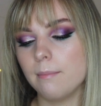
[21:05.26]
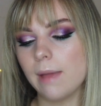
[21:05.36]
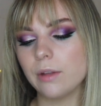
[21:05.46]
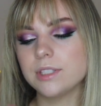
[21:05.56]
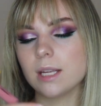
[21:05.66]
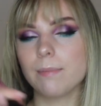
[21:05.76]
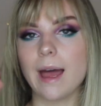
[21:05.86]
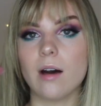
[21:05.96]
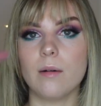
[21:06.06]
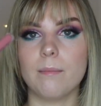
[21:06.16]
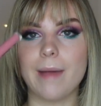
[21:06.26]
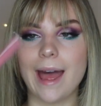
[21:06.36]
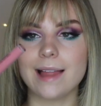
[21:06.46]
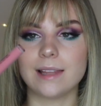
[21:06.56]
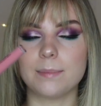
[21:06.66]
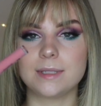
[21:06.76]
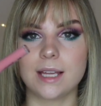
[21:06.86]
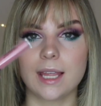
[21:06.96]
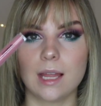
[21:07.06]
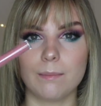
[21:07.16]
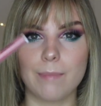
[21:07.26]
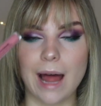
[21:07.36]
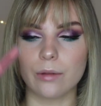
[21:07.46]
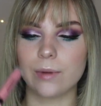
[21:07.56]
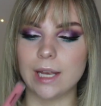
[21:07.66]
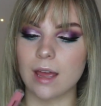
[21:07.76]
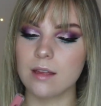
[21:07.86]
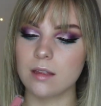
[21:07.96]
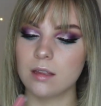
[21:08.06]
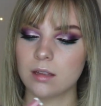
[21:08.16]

Melting Pout Matte Lipstick in Ballerina,